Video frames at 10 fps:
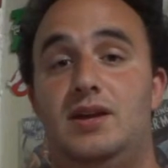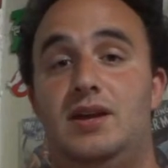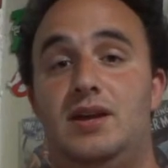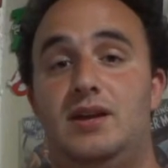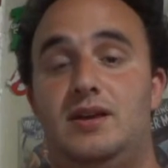
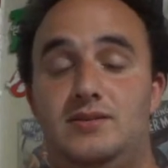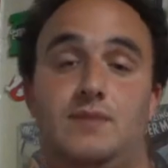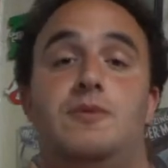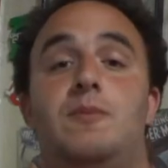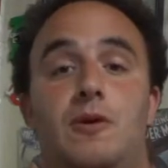in a
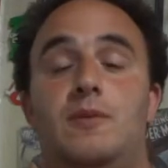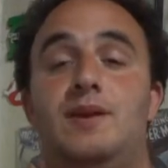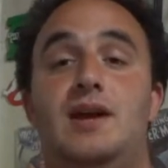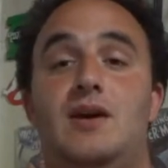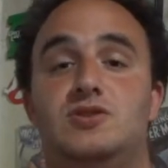separate
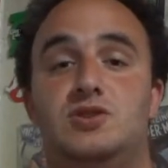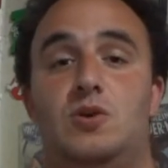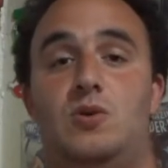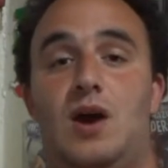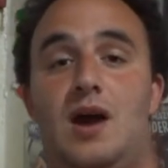apartment now,
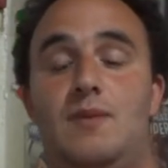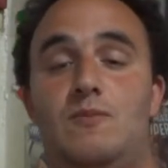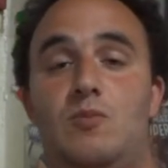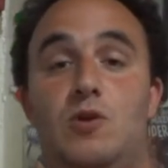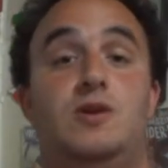so
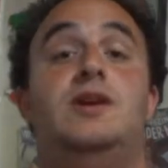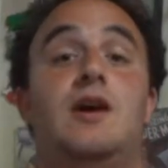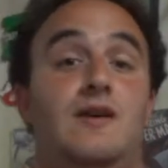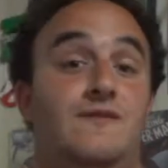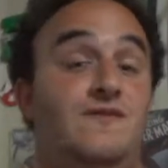I'm working
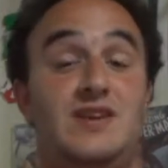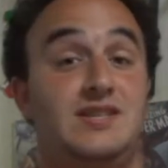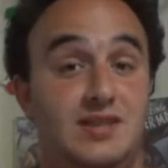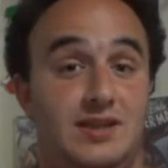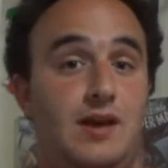on
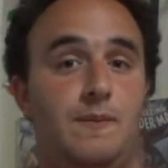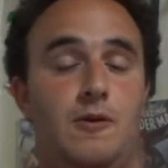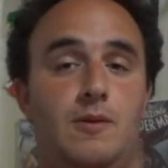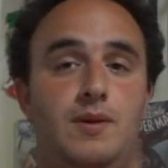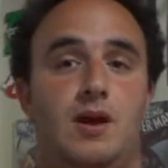fixing that
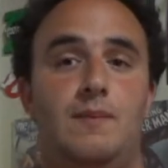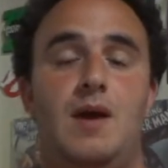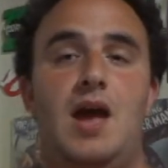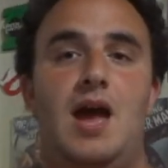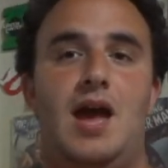apartment up,
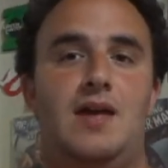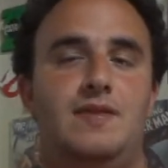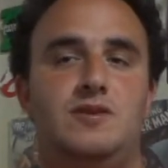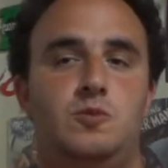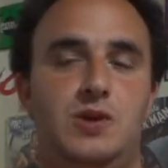and
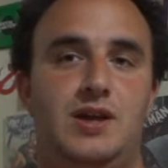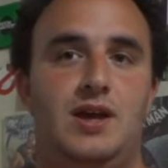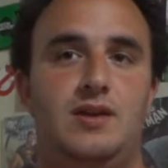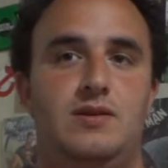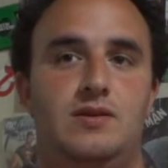this
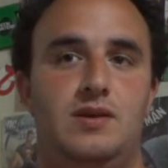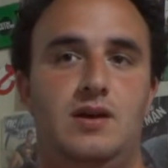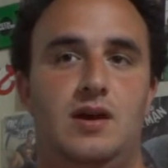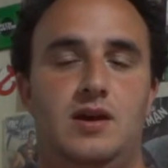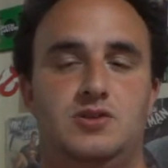weekend
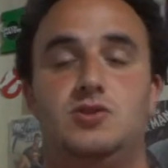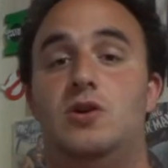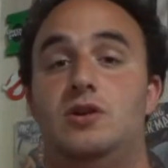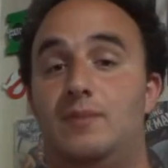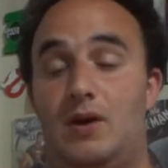
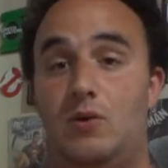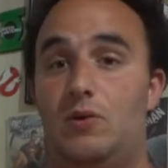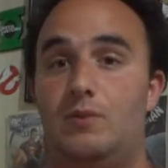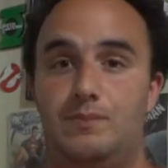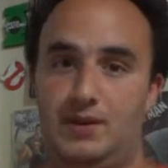started my
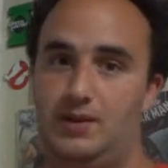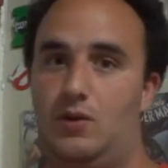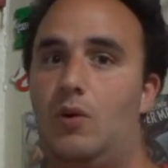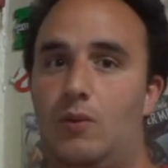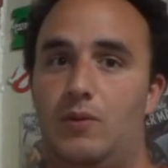whole being
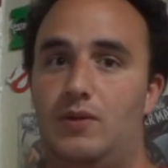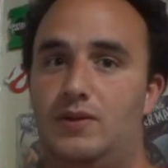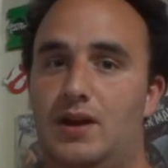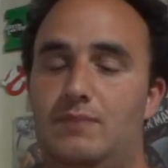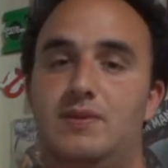home all the
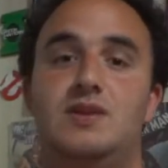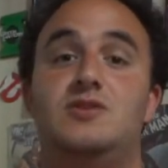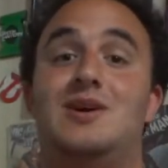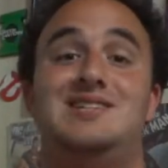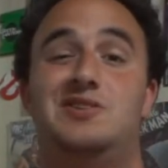time thing,
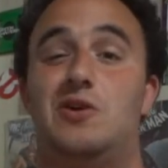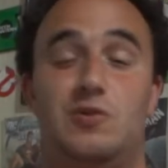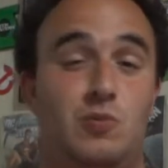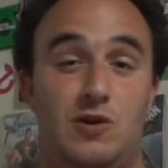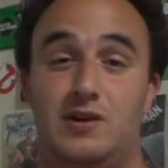so I
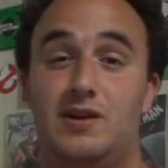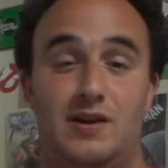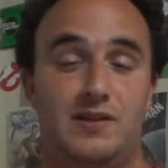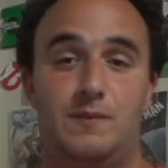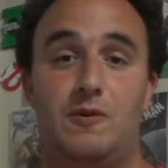started working
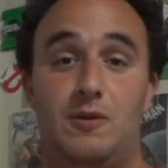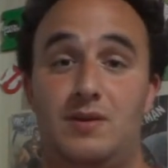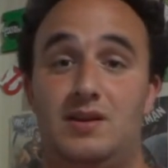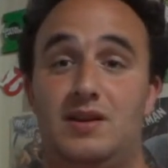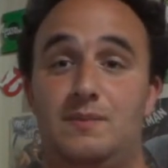on the
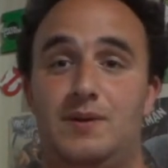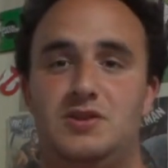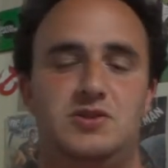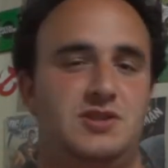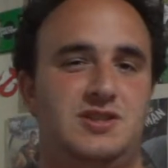apartment a little bit
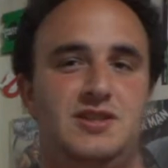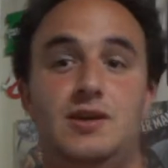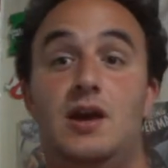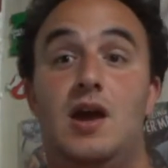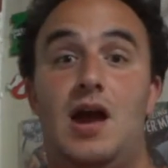just to
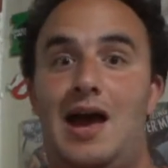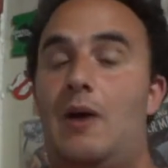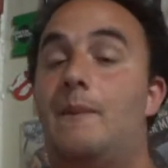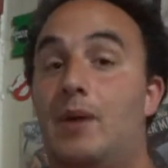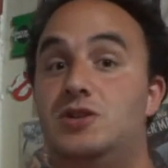see
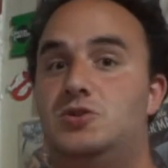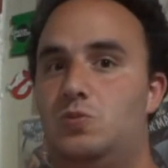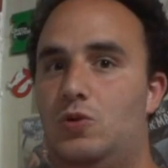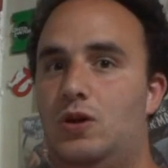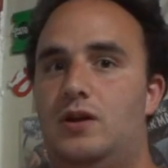how much
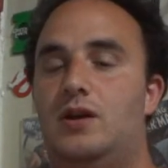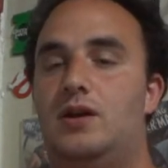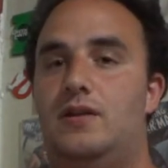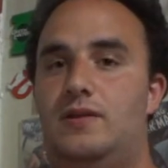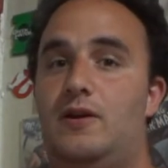work
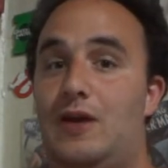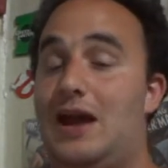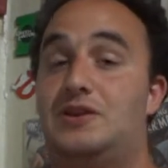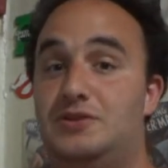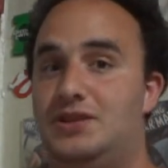there
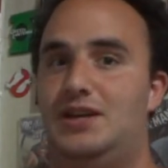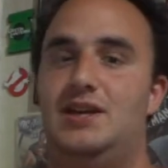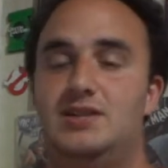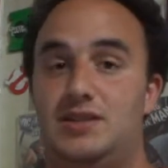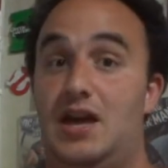actually
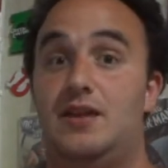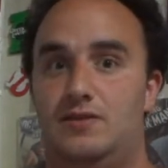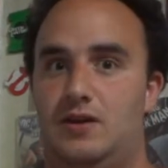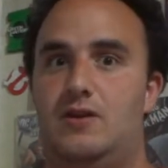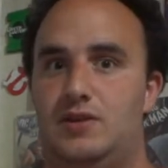is,
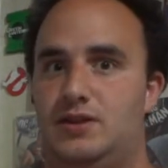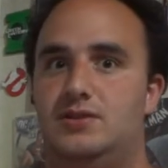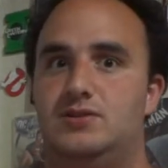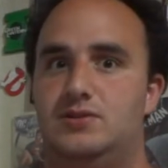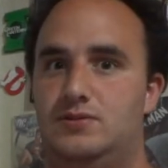and there
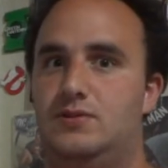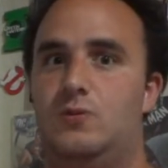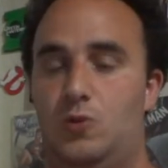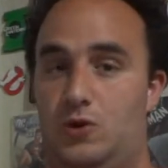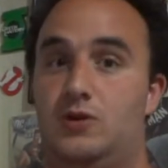is
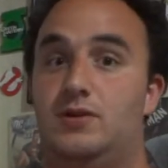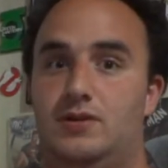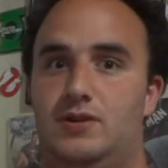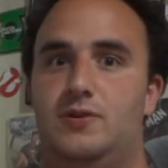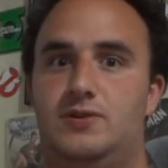work.
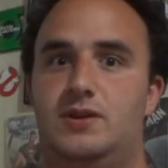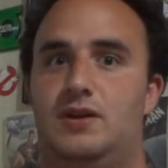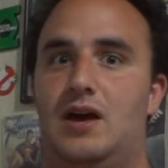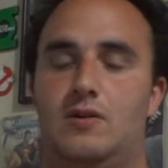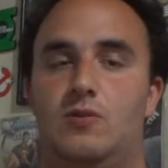There is a
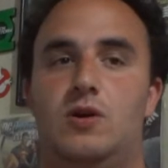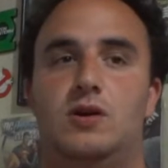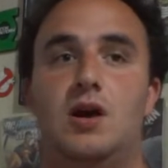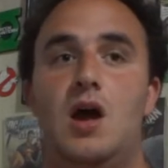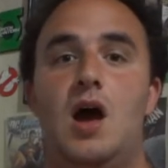lot of work.